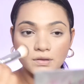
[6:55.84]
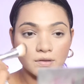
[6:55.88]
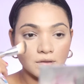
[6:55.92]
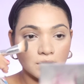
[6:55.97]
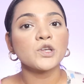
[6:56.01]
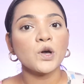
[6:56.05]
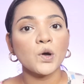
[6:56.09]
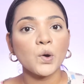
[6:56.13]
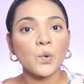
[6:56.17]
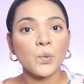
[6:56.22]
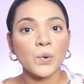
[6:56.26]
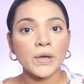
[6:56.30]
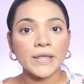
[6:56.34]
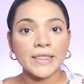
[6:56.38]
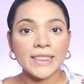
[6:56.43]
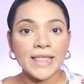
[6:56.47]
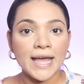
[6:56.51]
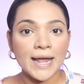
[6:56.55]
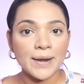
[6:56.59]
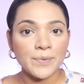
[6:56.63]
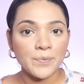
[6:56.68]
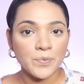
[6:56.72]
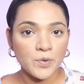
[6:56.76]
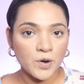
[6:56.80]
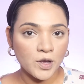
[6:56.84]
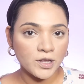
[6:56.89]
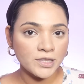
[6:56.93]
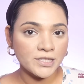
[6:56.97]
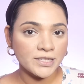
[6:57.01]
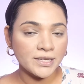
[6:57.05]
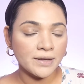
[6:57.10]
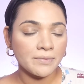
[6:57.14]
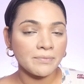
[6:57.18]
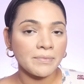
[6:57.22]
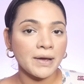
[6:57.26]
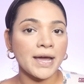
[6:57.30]
So with that
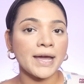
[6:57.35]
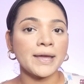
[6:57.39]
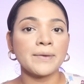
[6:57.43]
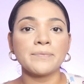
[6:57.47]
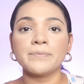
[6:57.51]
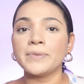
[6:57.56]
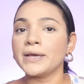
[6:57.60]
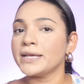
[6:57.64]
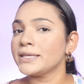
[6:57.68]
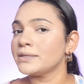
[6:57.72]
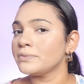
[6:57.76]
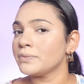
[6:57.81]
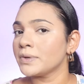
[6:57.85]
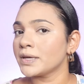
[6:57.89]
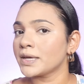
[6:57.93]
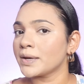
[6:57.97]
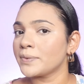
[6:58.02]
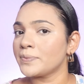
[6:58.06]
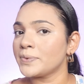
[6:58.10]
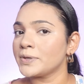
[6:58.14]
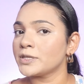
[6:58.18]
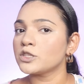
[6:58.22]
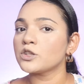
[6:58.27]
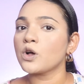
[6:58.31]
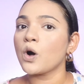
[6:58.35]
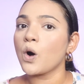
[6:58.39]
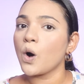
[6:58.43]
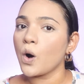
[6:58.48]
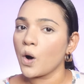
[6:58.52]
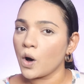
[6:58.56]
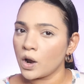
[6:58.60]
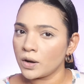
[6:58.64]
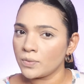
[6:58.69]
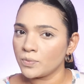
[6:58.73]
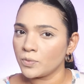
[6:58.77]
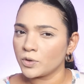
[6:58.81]
bronzer, my base makeup is
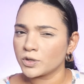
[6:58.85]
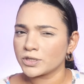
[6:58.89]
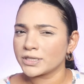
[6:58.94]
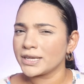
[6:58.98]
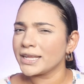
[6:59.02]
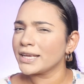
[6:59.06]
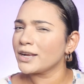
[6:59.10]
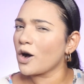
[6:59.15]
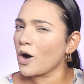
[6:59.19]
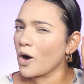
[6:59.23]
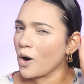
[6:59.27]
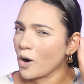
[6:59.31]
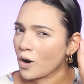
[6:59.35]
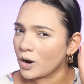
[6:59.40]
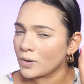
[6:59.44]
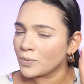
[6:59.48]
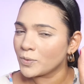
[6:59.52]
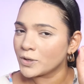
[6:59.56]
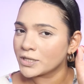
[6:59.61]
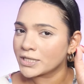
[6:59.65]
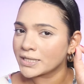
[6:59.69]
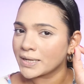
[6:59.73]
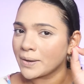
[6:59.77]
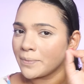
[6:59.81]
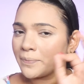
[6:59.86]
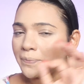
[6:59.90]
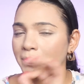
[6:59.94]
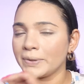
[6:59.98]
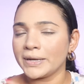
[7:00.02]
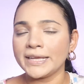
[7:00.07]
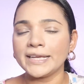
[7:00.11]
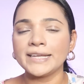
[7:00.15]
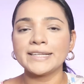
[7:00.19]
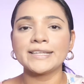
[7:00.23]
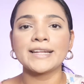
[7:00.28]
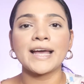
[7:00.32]
almost
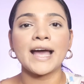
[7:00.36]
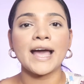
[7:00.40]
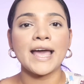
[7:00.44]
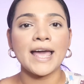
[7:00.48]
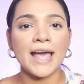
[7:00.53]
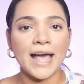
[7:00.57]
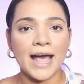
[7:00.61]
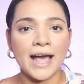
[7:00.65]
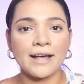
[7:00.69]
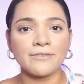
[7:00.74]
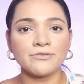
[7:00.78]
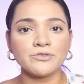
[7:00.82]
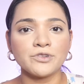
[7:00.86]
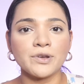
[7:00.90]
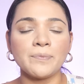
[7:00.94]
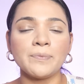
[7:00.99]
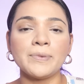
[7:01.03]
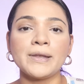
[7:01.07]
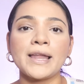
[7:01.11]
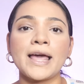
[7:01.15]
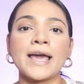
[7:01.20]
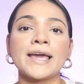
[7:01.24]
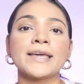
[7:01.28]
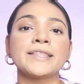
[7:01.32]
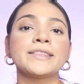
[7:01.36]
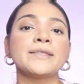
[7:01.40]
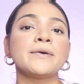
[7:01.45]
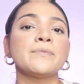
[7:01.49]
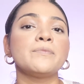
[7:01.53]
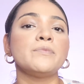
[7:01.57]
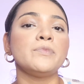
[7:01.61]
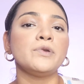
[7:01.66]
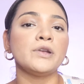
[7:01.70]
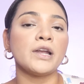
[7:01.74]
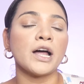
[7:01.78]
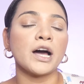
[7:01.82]
complete. I have to apply the
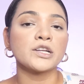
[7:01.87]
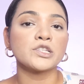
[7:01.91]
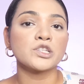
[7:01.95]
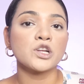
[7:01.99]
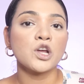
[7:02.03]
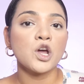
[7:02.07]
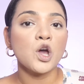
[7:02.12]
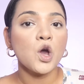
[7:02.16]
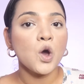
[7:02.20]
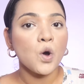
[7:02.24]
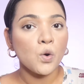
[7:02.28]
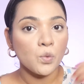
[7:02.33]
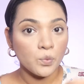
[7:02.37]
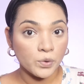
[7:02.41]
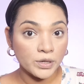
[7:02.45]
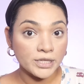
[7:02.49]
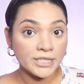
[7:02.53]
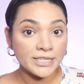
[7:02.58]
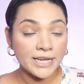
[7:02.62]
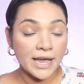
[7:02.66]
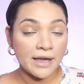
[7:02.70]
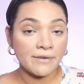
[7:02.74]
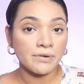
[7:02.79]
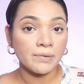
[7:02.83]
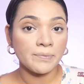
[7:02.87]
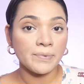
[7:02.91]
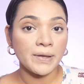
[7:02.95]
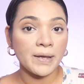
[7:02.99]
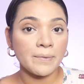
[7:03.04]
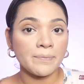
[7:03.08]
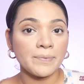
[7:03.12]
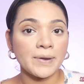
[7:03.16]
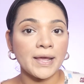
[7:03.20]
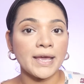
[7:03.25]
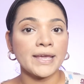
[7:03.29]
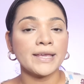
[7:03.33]
blush, which I will be
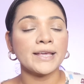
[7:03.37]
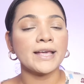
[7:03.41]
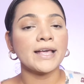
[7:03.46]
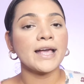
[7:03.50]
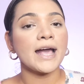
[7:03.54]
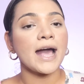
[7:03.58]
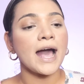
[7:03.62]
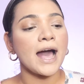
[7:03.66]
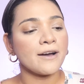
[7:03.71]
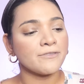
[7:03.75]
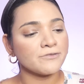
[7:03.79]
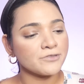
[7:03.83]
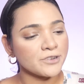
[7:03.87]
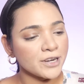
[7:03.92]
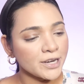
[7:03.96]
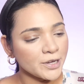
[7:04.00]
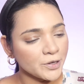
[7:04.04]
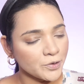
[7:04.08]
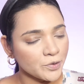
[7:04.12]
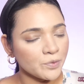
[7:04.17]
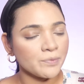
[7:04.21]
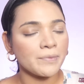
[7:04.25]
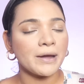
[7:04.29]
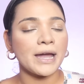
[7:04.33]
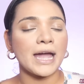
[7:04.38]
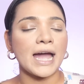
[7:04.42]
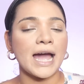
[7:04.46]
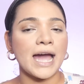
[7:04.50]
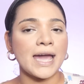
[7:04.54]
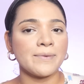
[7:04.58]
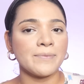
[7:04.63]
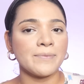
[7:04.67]
applying after I do my eye